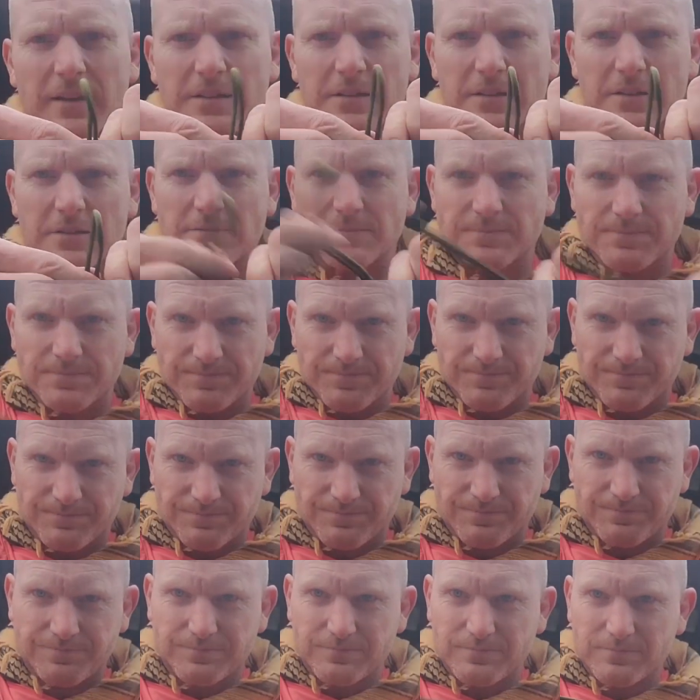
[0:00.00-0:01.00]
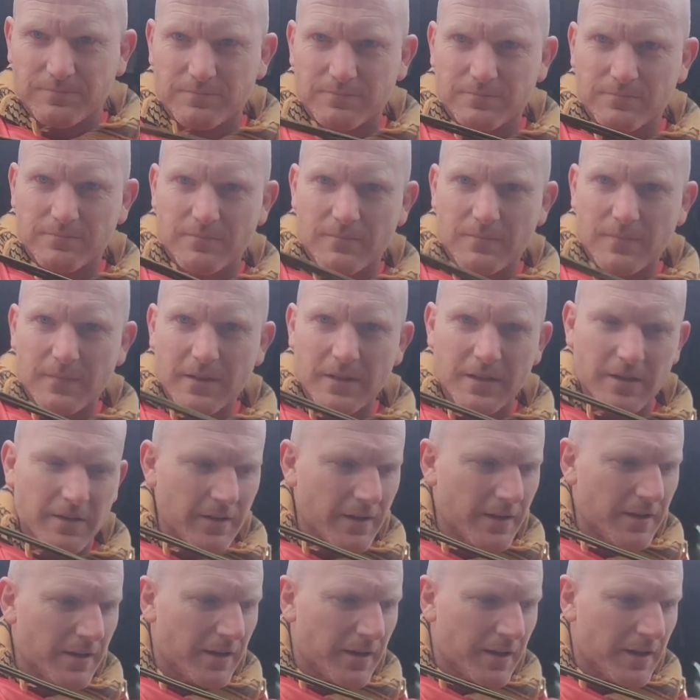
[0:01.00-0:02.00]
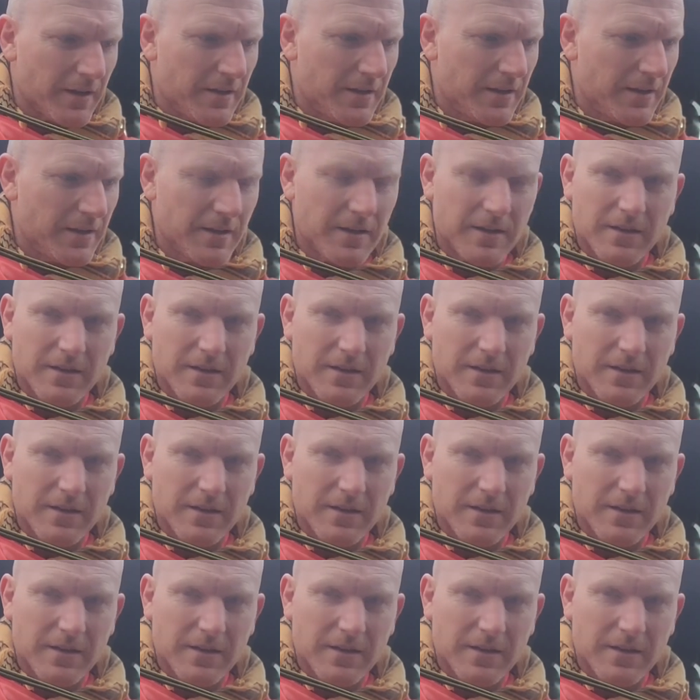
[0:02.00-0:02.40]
So here I got it.